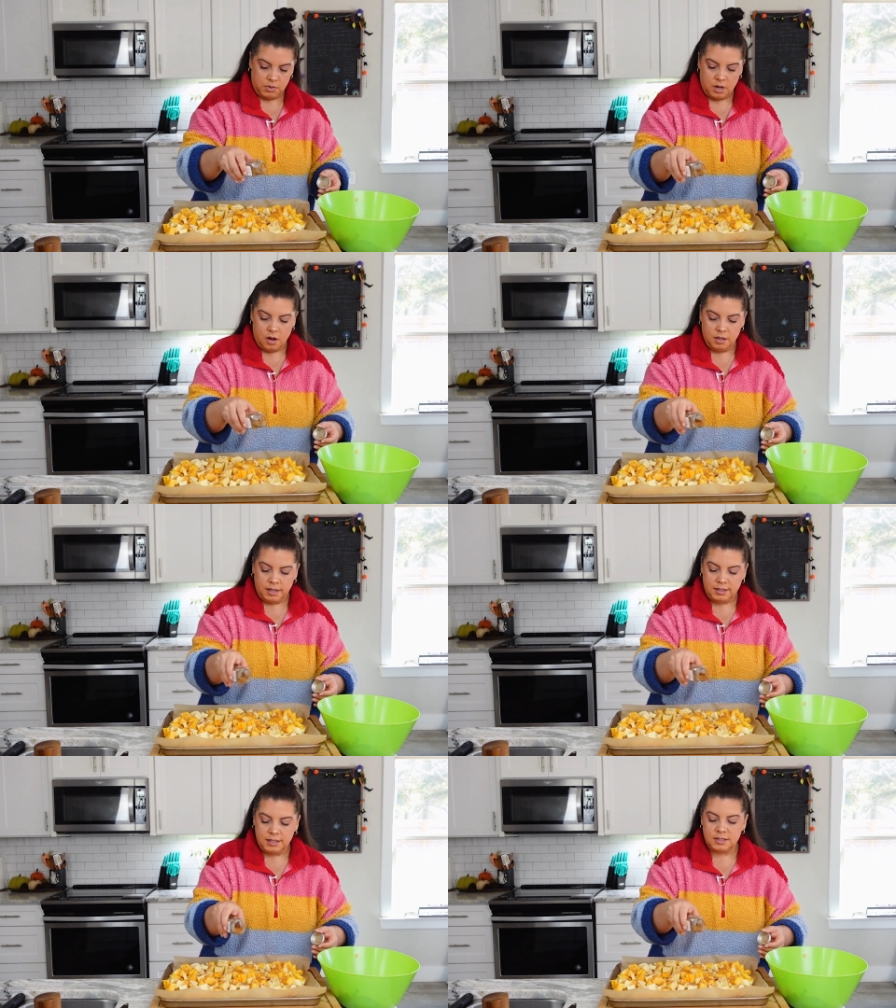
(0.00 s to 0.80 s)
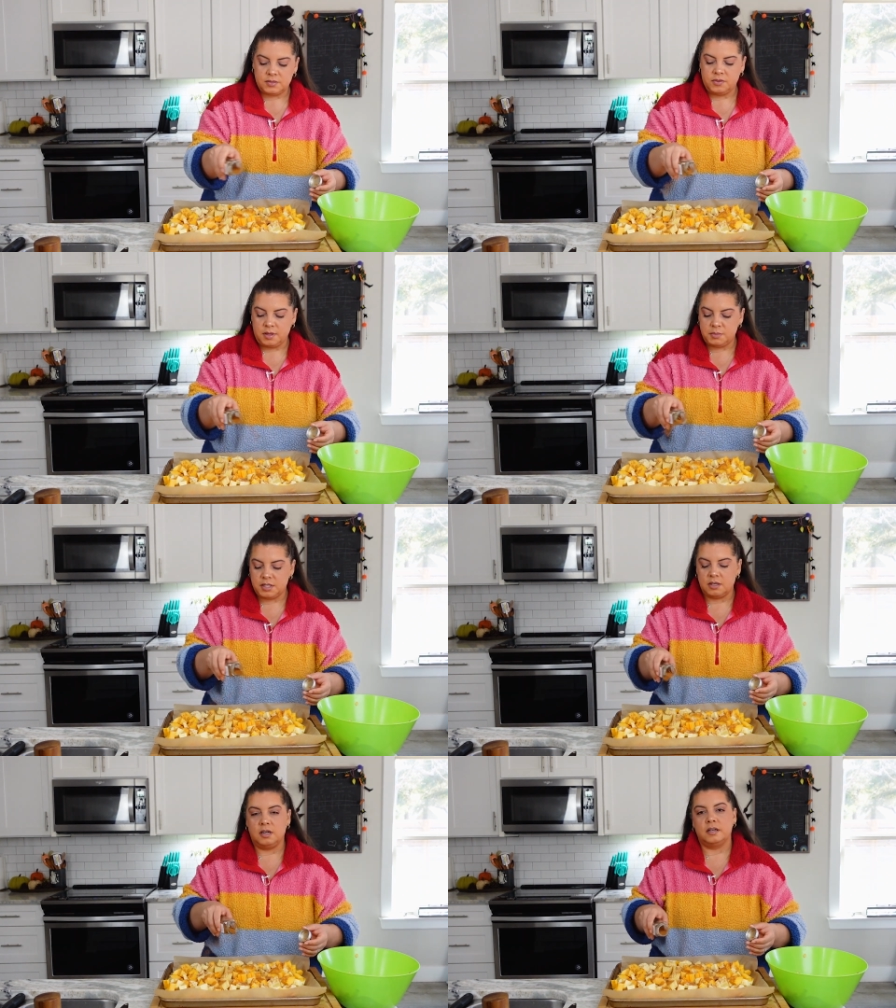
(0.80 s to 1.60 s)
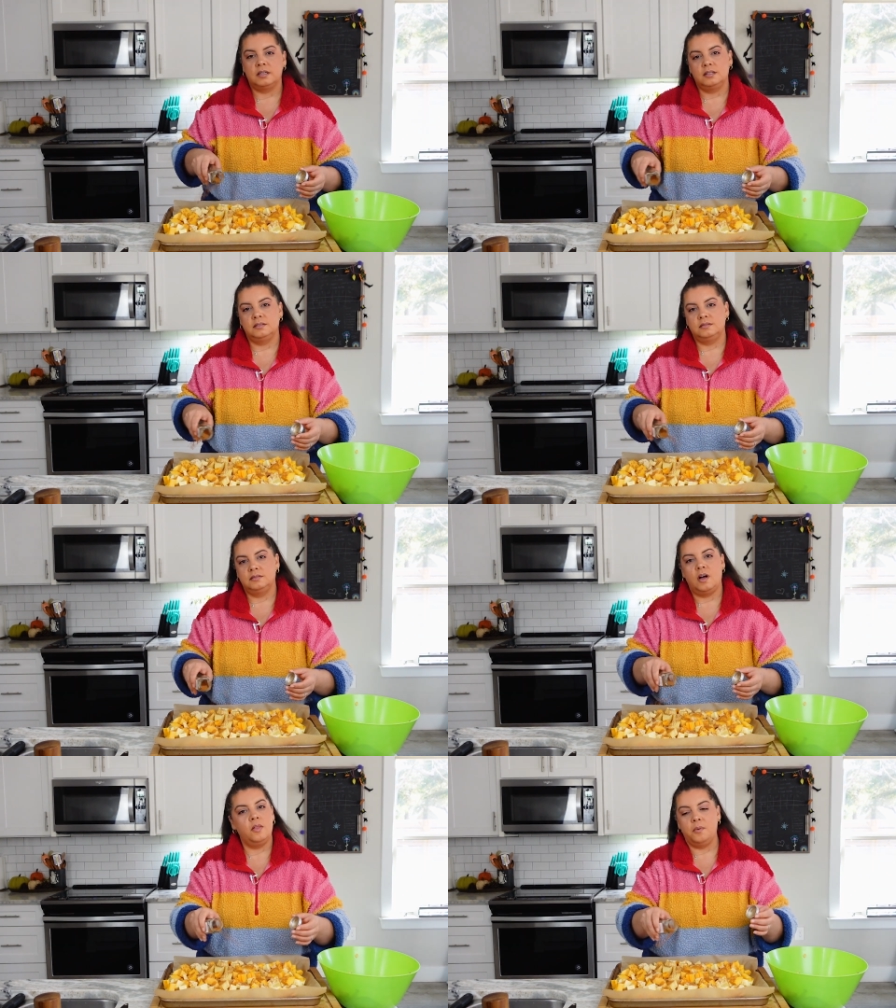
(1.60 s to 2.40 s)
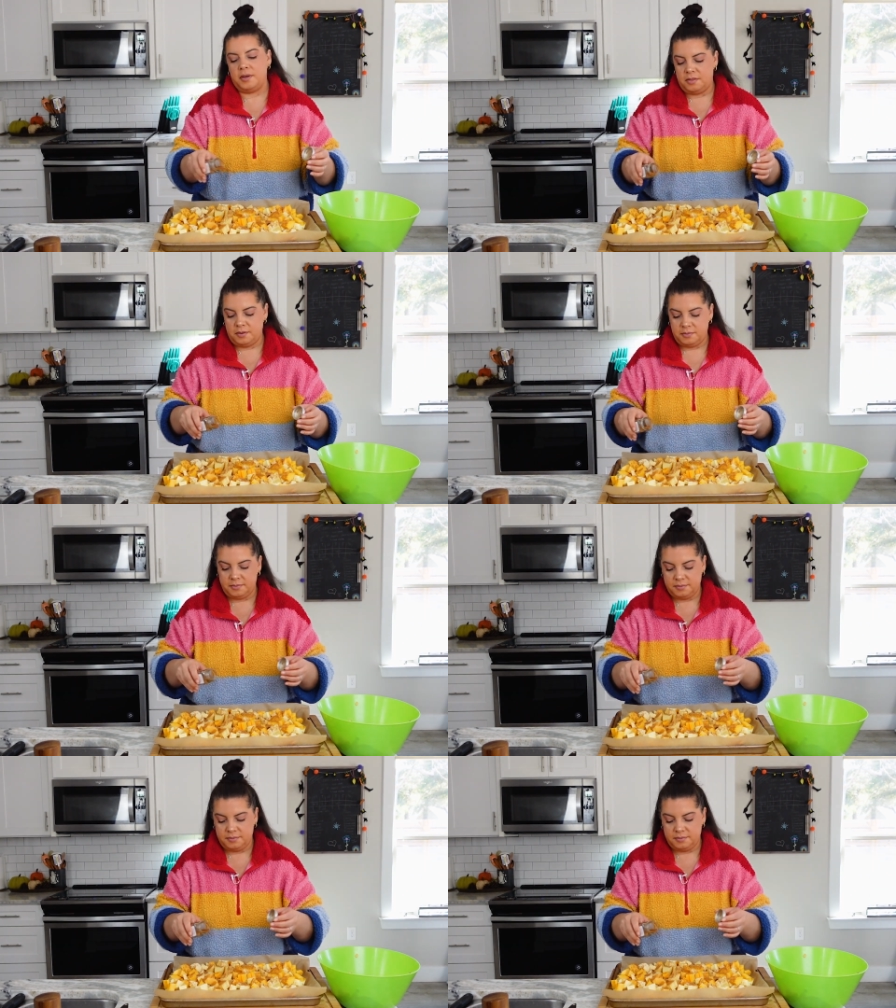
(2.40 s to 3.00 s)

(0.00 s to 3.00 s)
All I need is for them to cook all the way through.